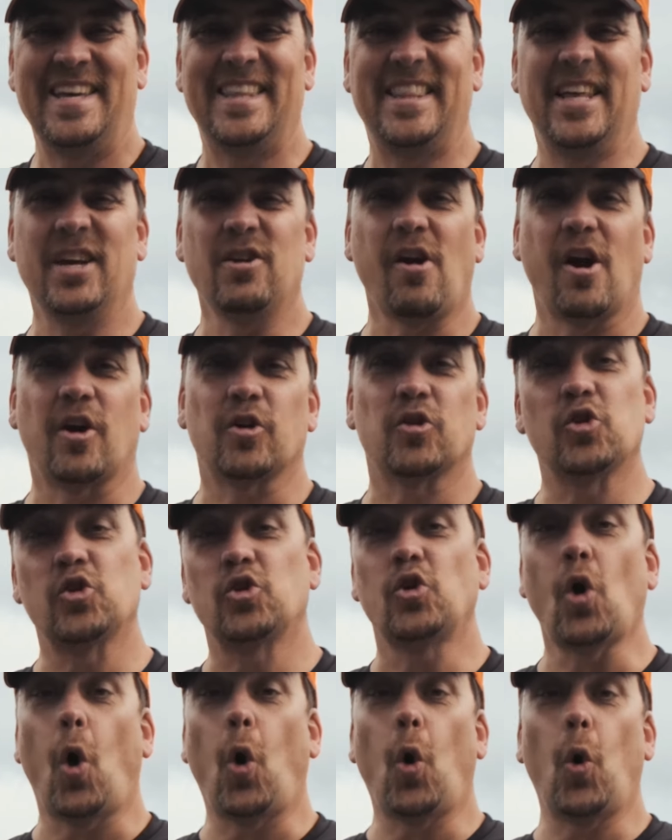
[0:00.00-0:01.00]
There are
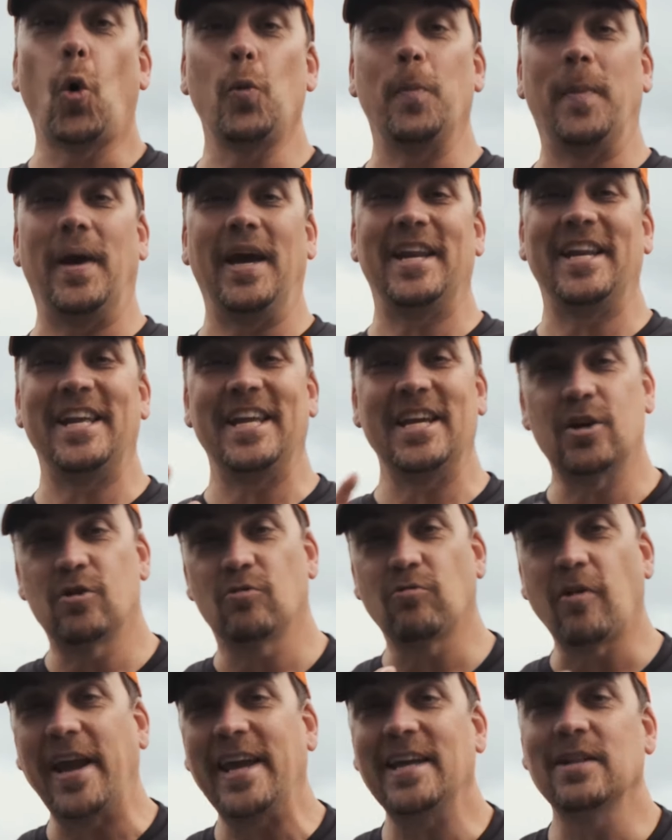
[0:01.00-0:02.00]
so many
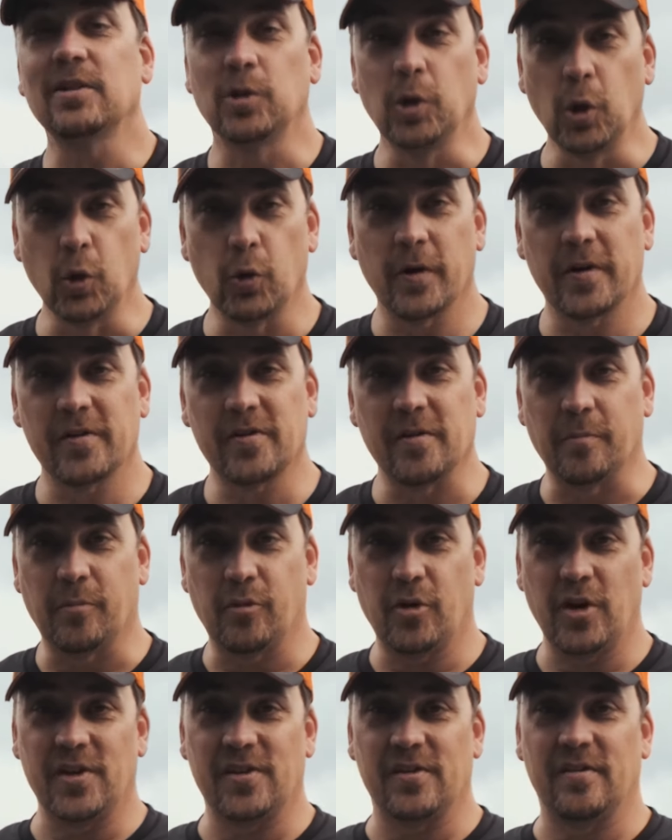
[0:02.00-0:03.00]
great lures and
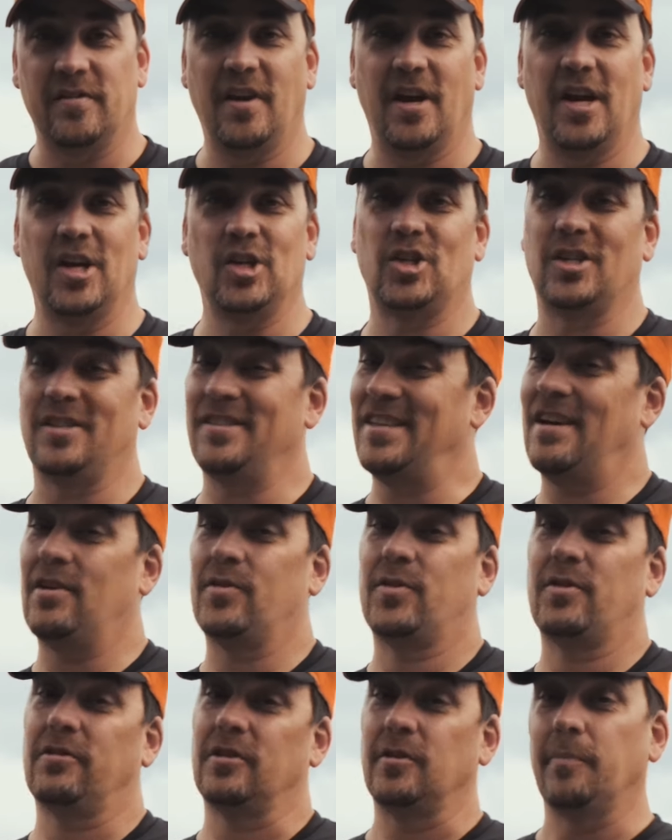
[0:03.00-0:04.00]
presentations
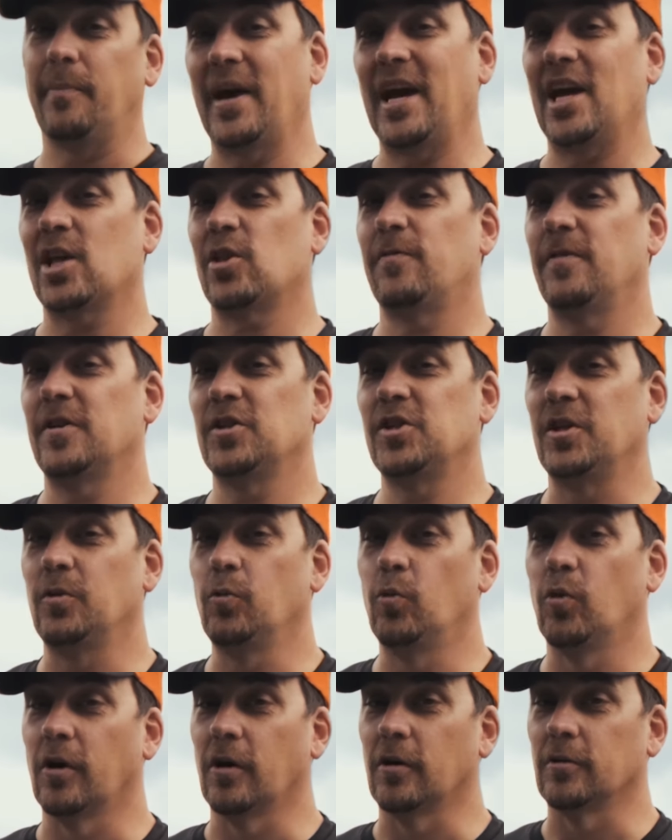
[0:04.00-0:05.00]
out there in the bass fishing
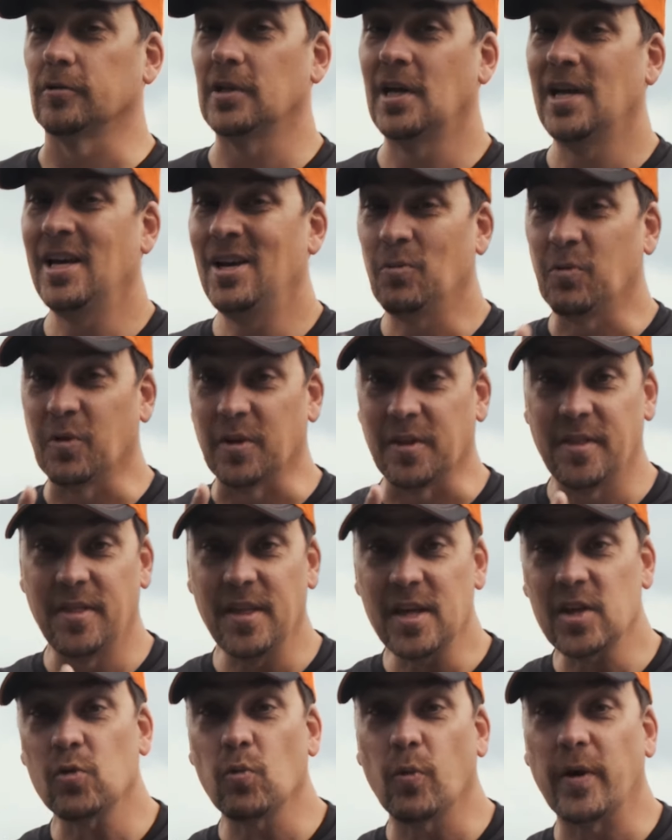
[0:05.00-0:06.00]
world. Well,
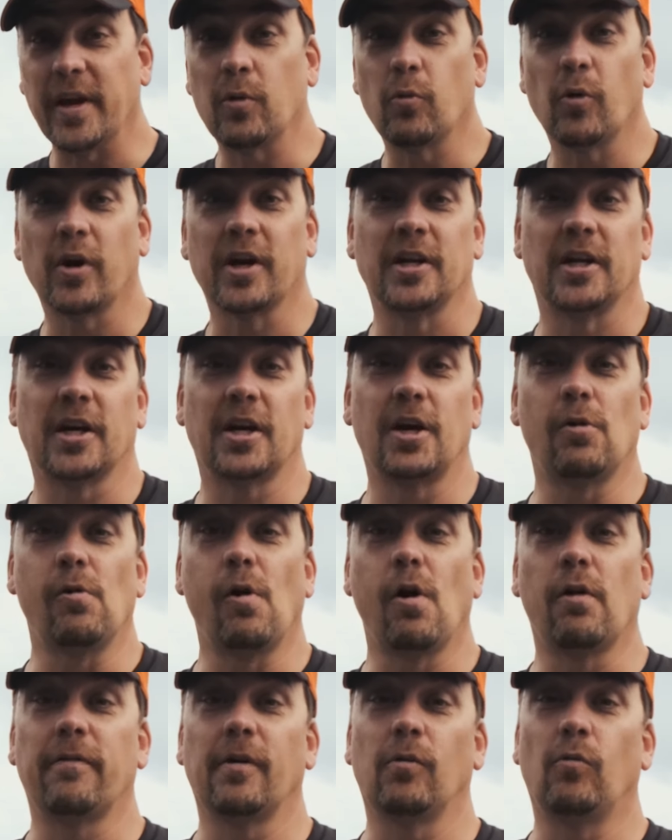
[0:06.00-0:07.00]
this week we're going to
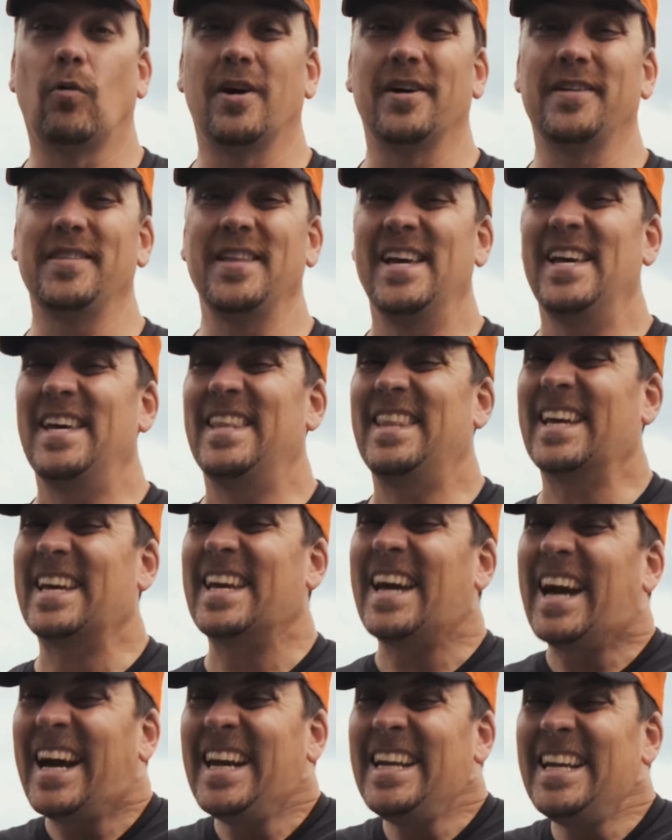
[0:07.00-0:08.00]
go over one that
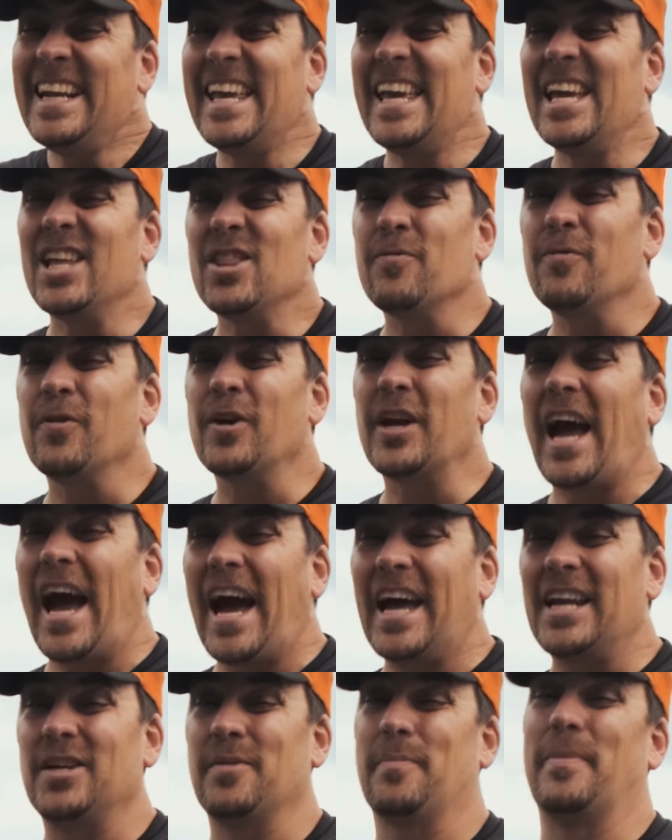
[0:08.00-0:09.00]
kind of gets
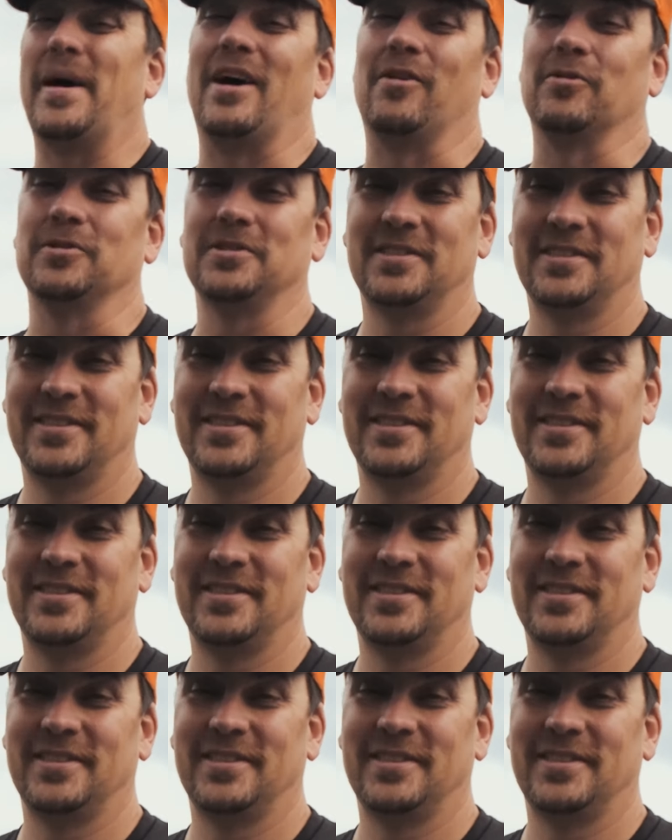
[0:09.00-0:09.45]
forgotten about.